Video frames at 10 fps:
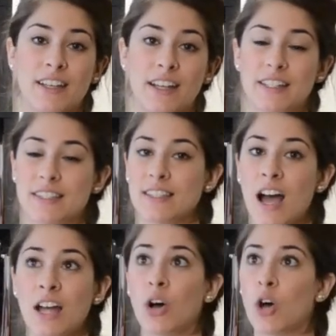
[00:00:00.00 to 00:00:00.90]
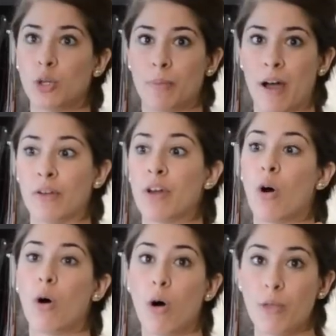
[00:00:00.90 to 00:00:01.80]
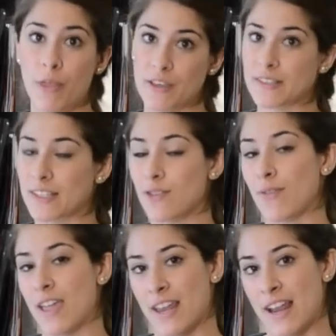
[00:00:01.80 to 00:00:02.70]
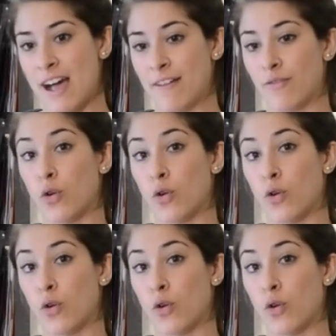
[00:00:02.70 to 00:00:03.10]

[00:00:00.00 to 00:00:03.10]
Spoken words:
It's not all about all the things that you can't have